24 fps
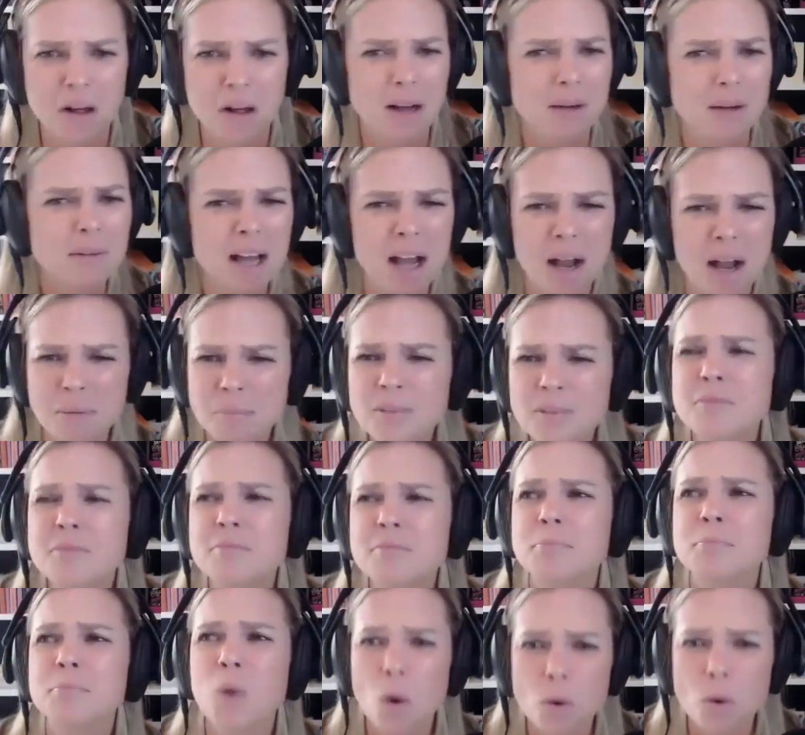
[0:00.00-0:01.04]
I'm, I'm
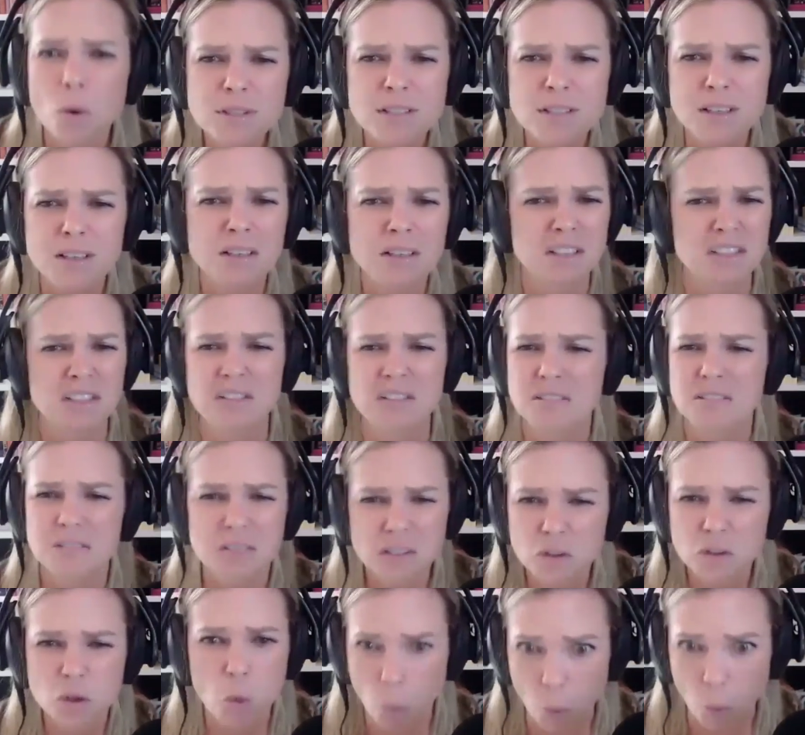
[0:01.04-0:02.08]
the most
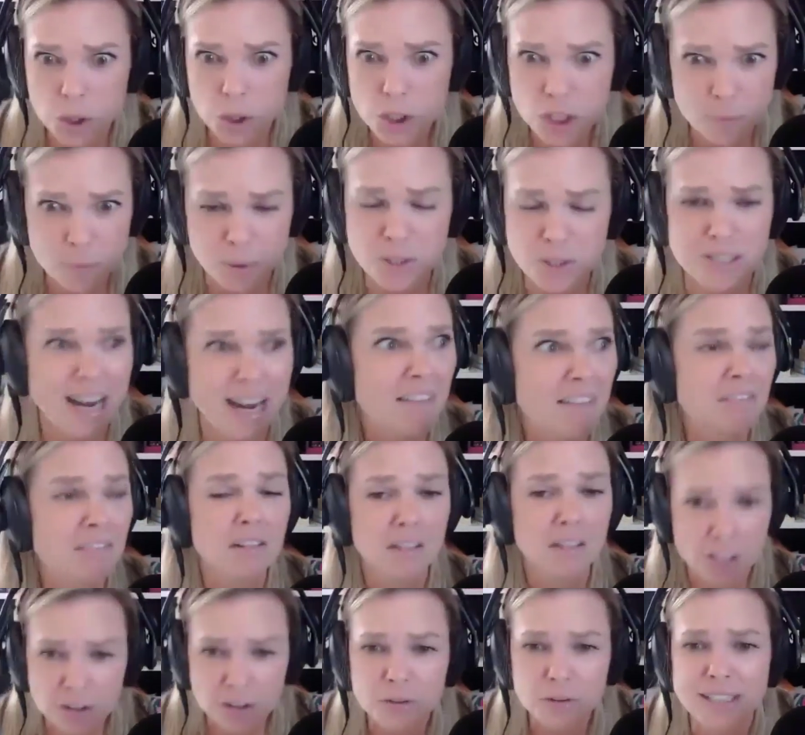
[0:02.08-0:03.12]
gorgeous person I've
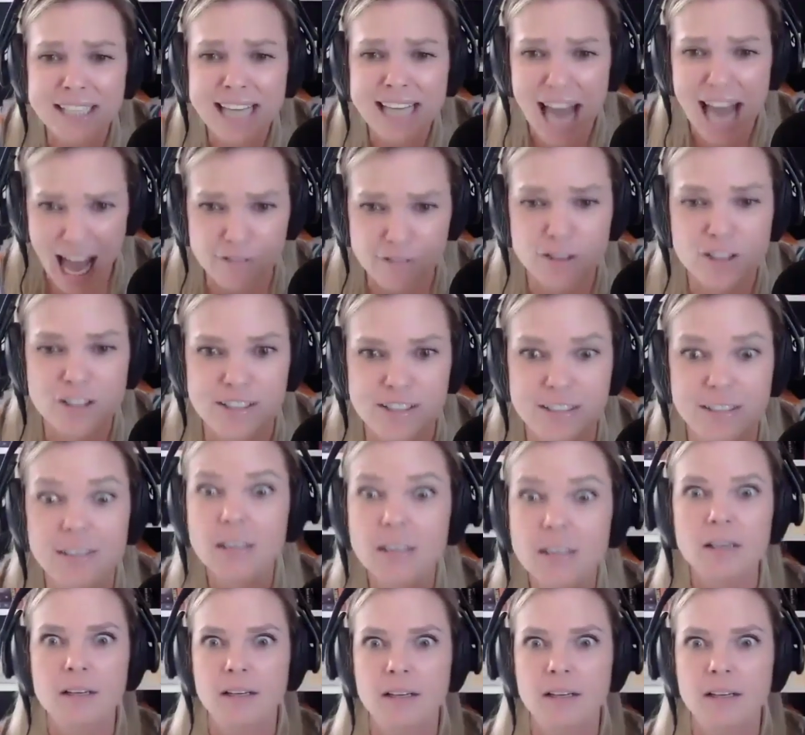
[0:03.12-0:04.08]
literally ever seen.